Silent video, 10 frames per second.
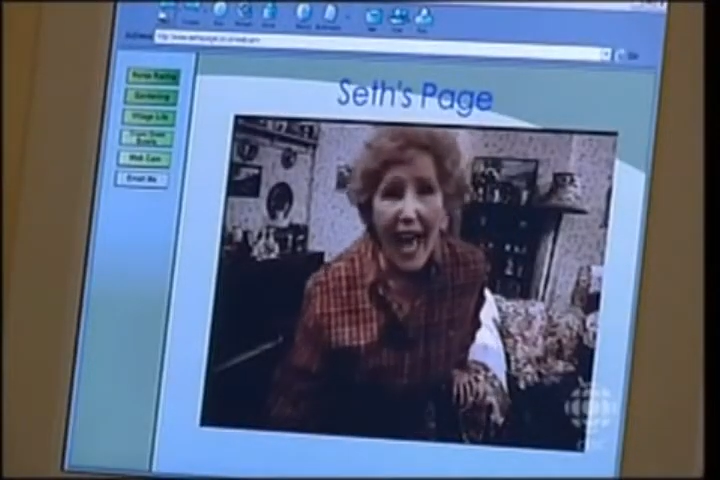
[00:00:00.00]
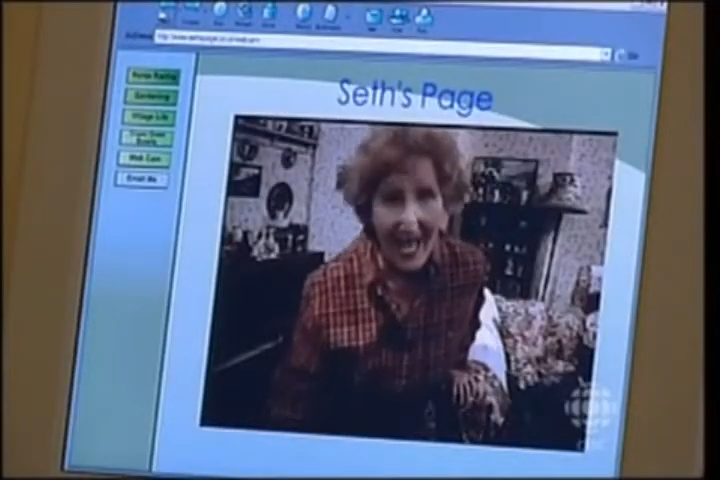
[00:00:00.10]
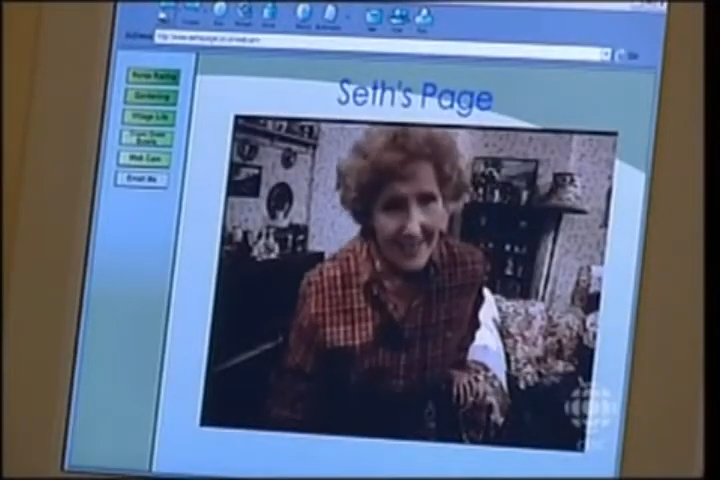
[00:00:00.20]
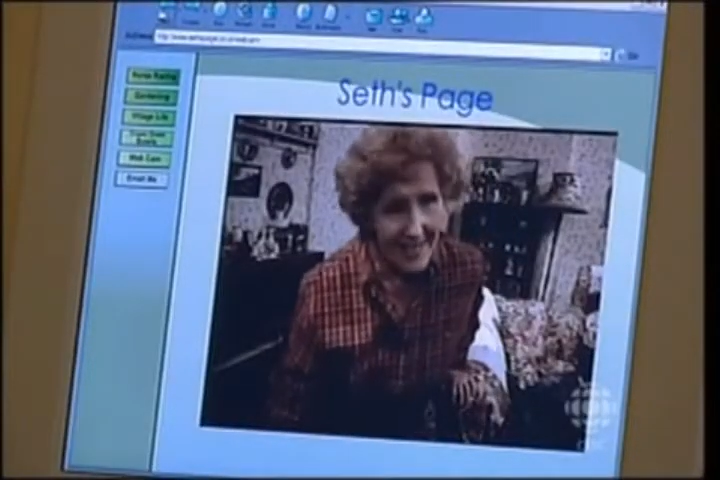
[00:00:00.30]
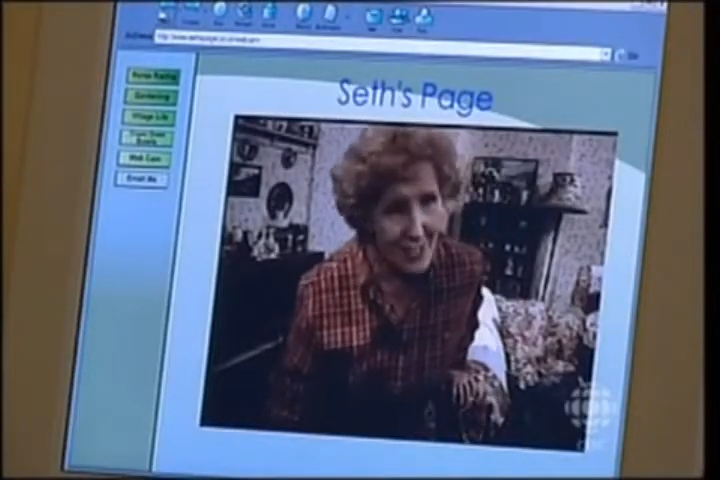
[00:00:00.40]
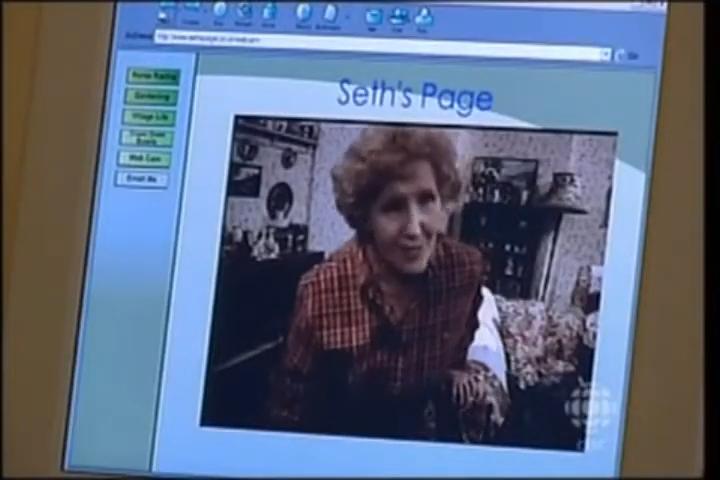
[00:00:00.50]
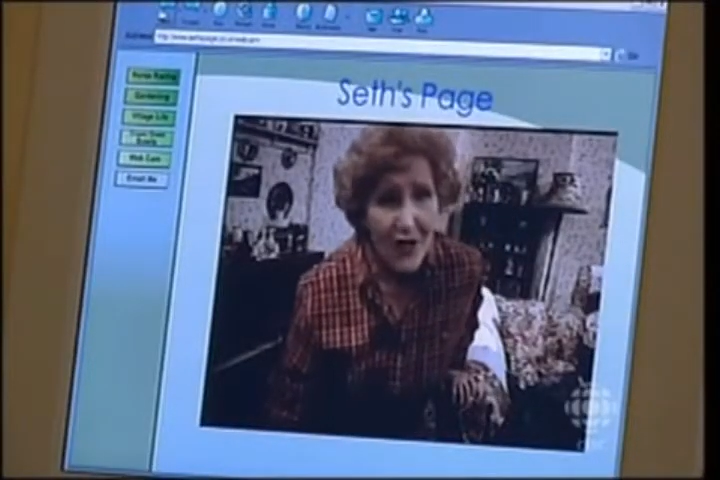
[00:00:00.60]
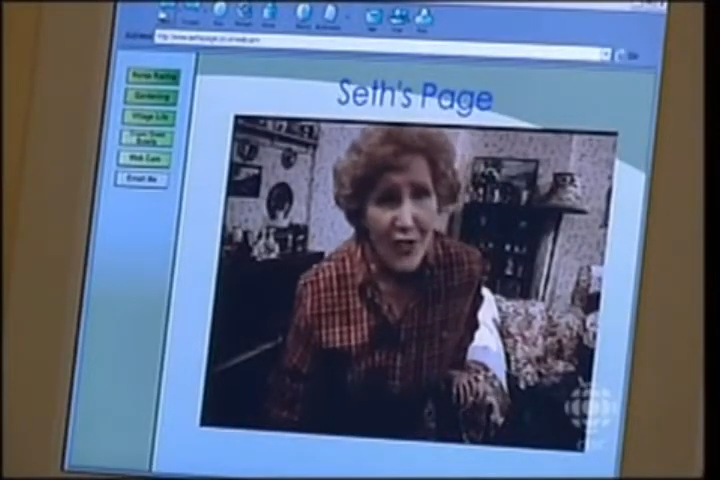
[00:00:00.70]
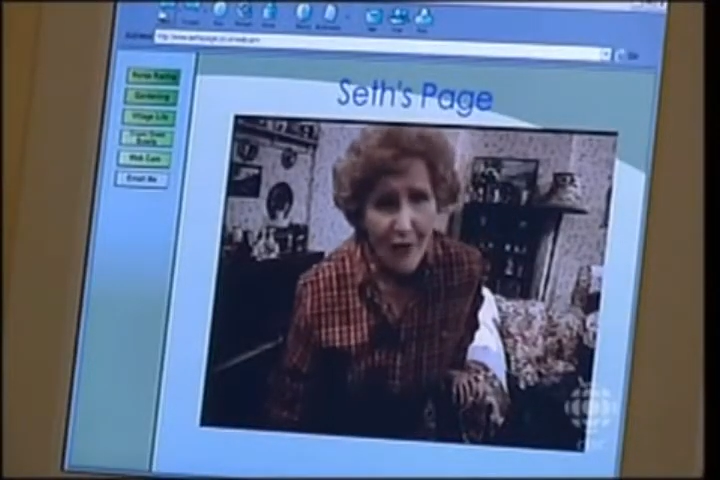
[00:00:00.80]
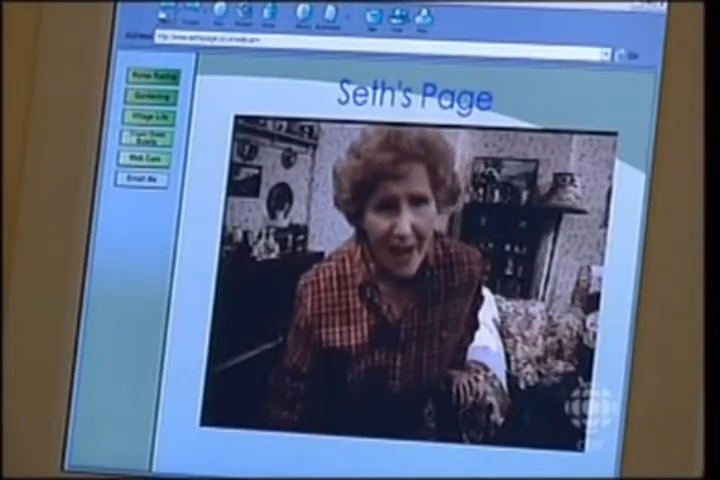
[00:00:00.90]
And as for
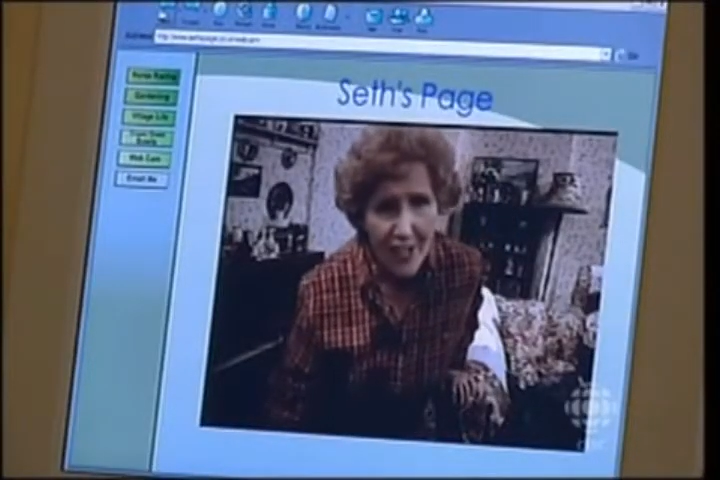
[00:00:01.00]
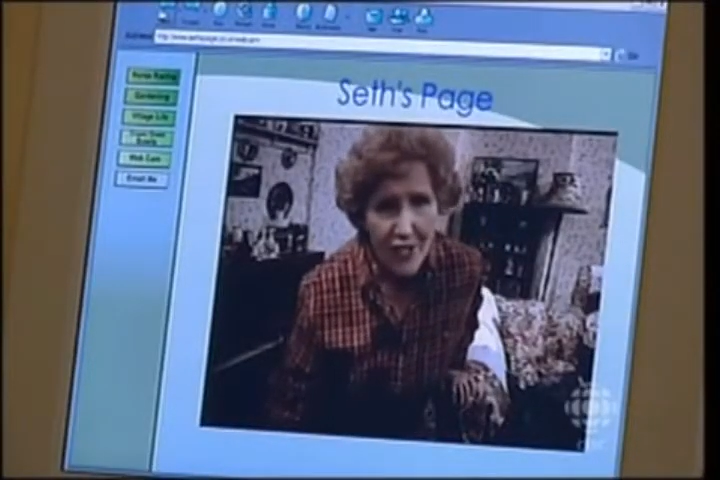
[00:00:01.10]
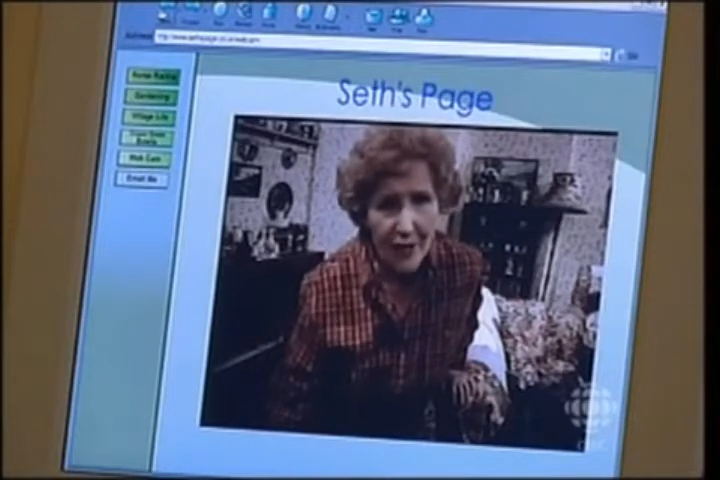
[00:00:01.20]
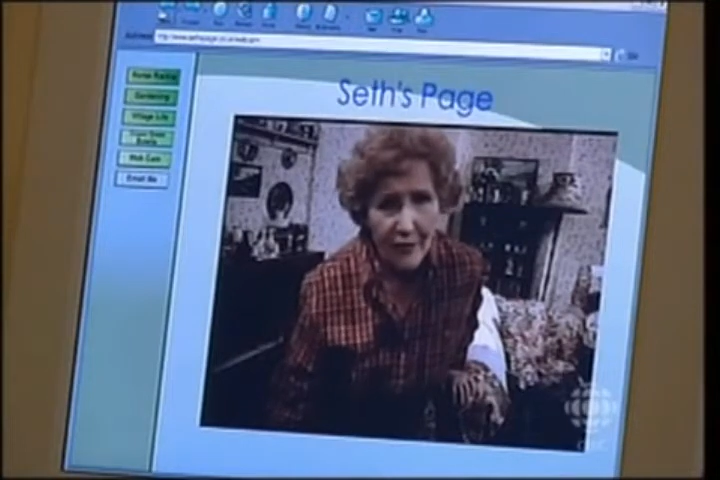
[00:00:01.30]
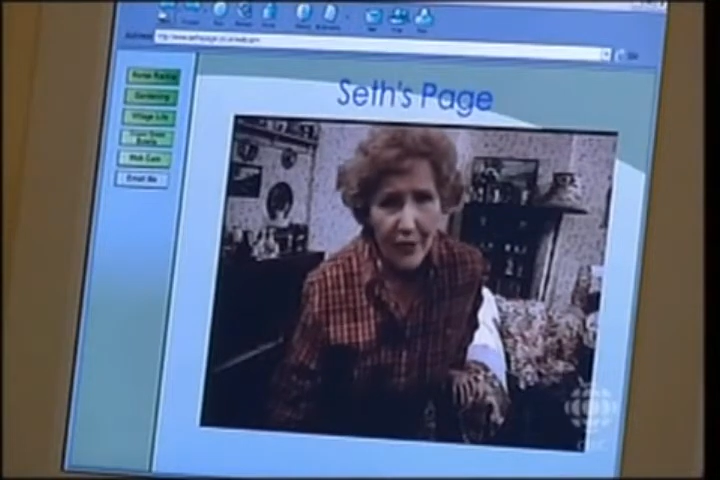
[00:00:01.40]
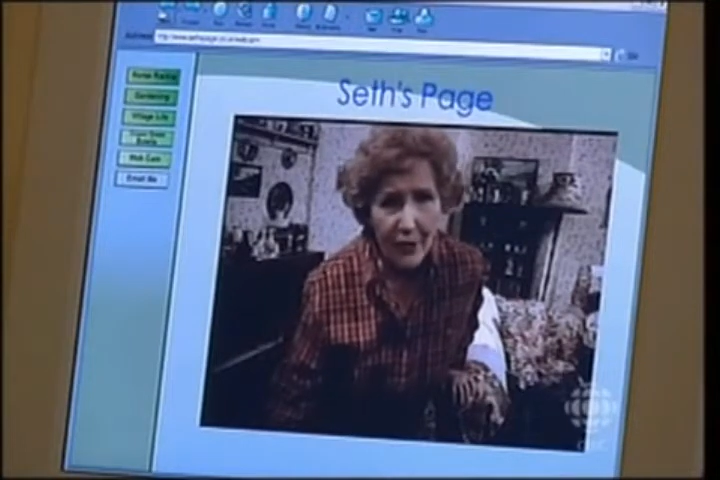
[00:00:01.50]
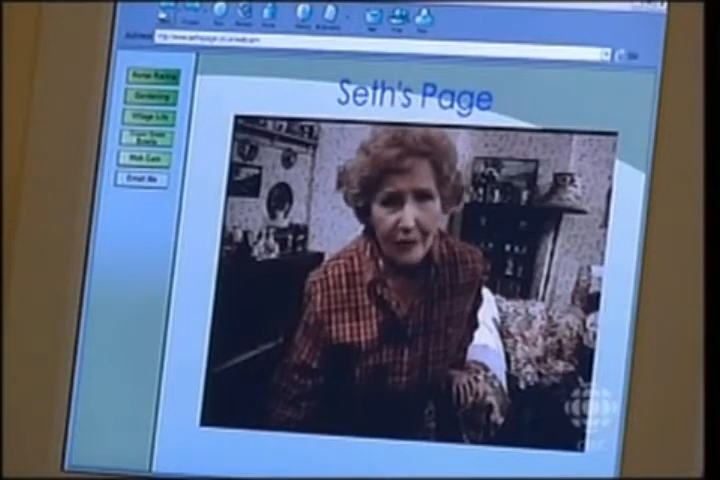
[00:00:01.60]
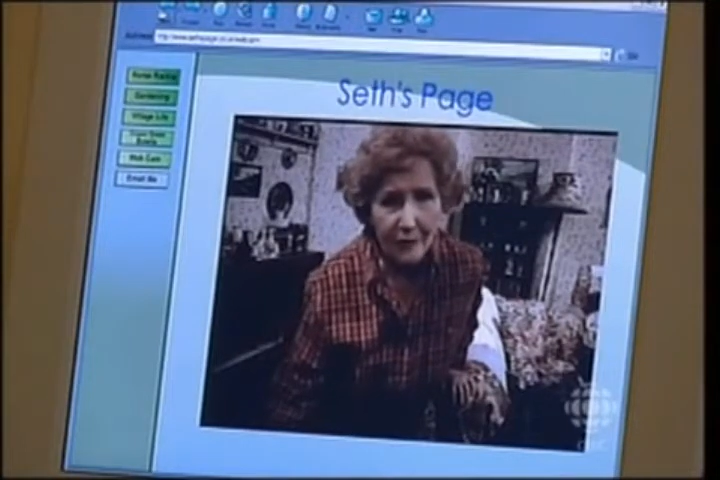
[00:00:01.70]
the rest of you,